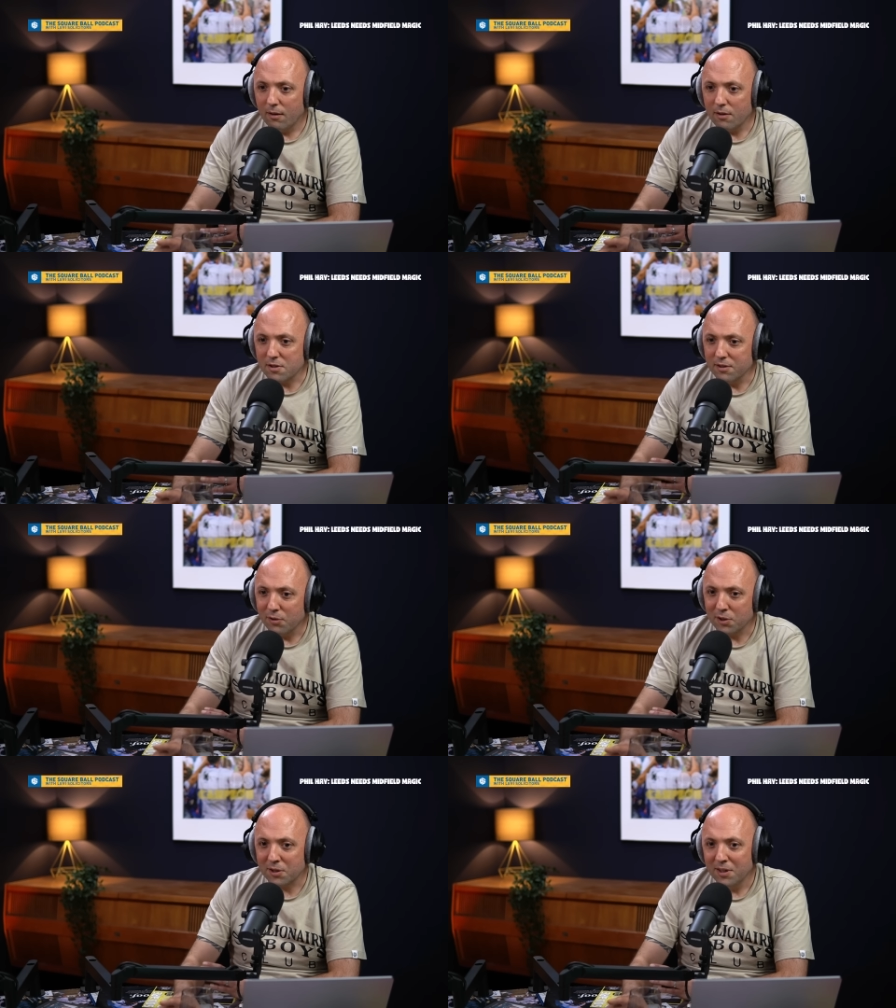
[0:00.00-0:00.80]
I was
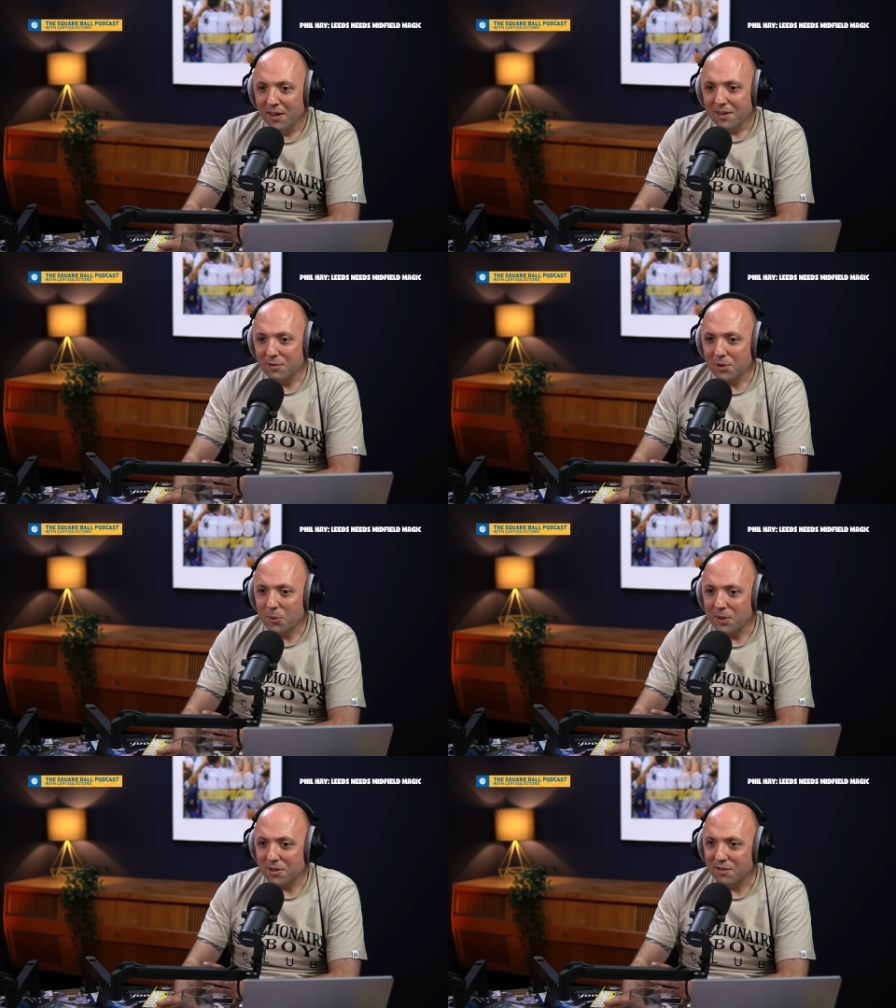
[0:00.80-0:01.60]
never
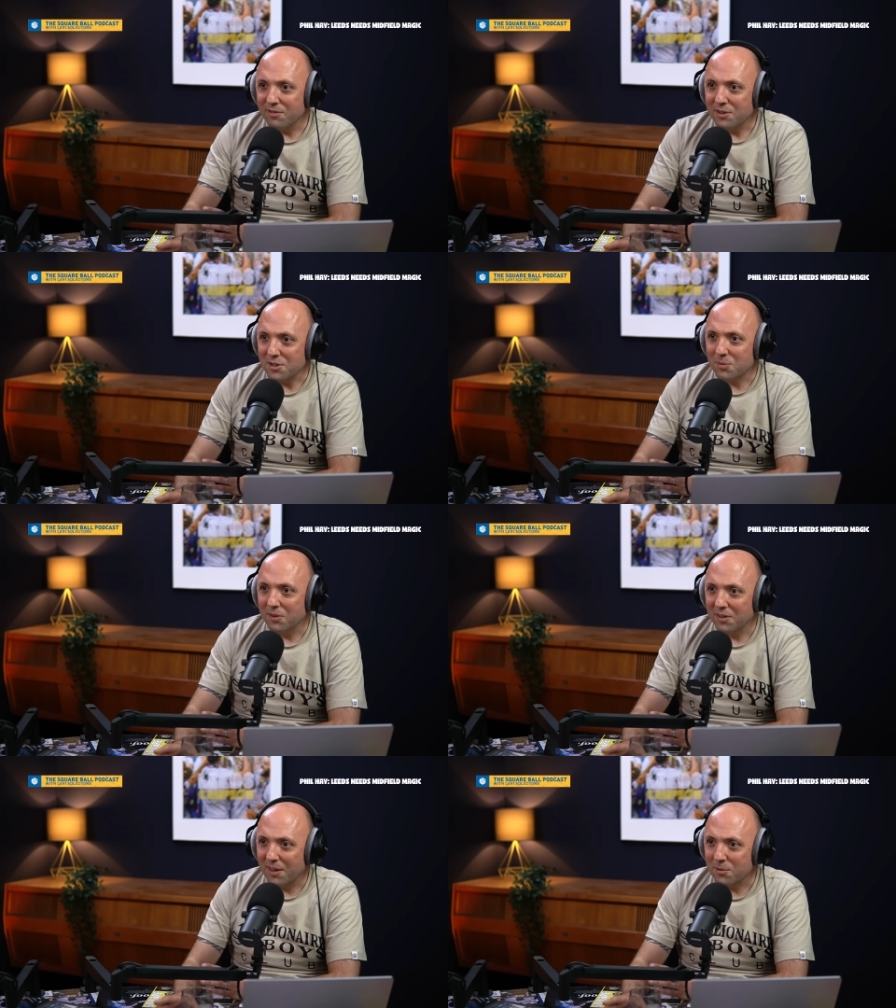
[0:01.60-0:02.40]
quite convinced
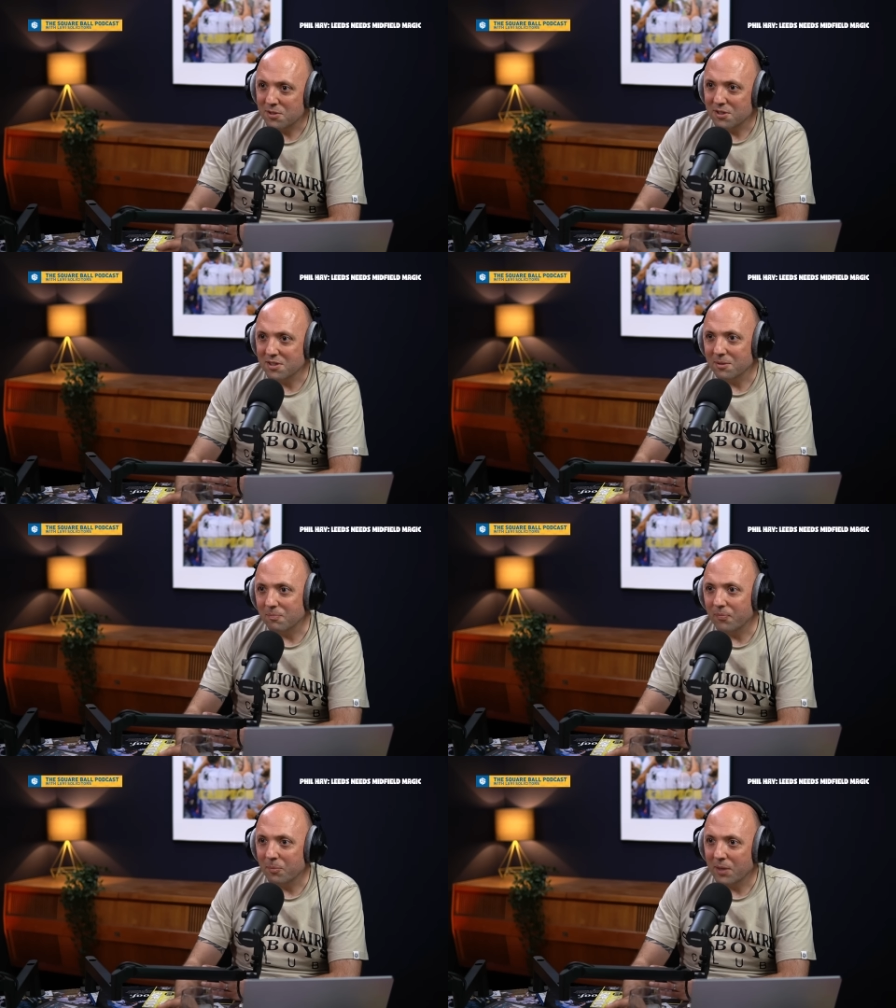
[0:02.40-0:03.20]
whether that was just
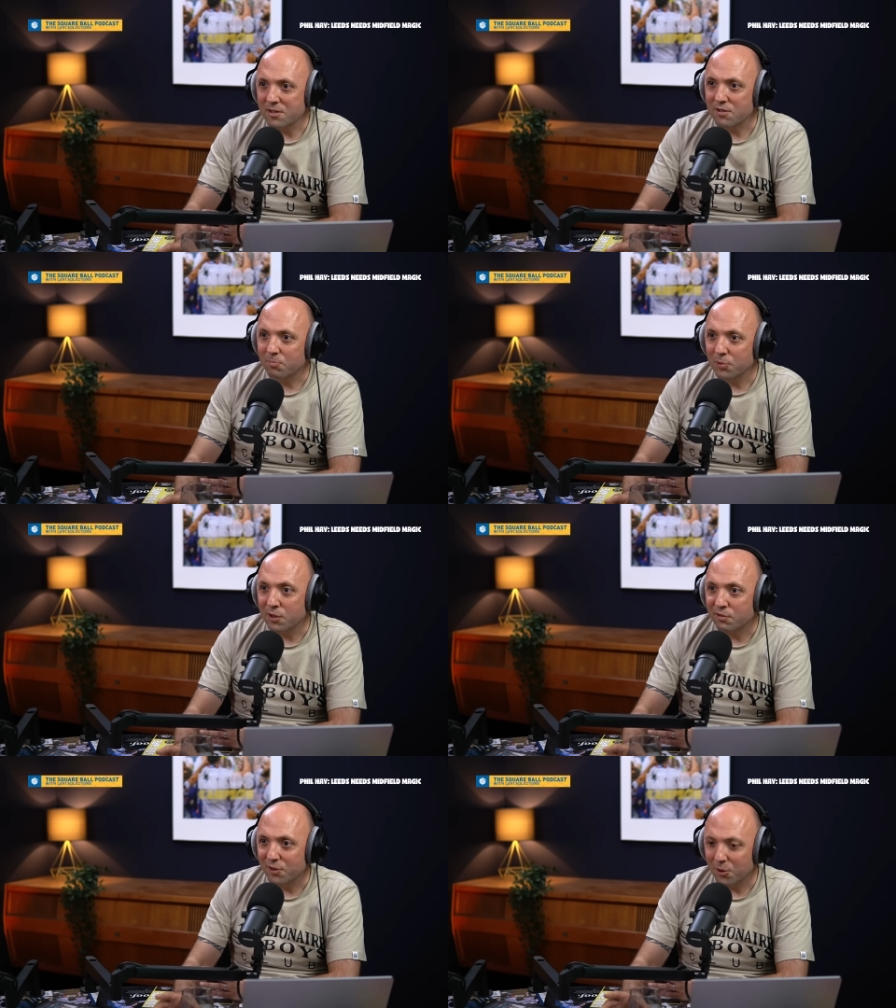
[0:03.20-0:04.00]
the massive
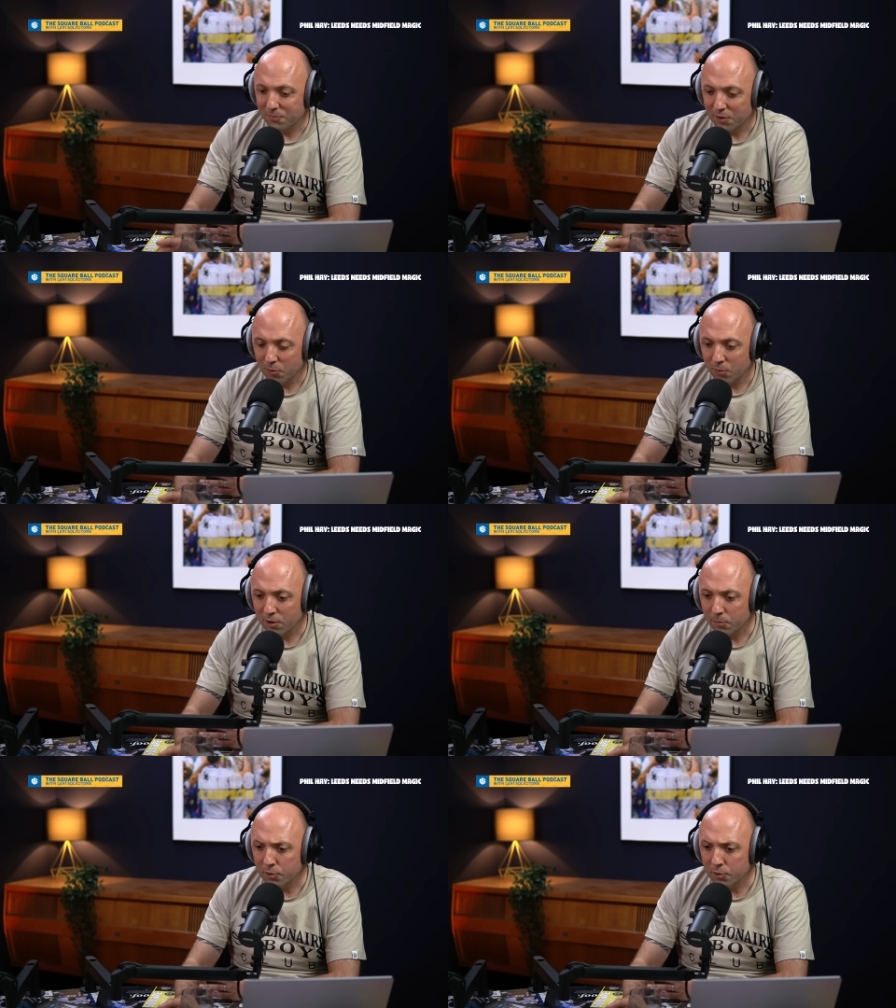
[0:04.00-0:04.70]
bluff or what.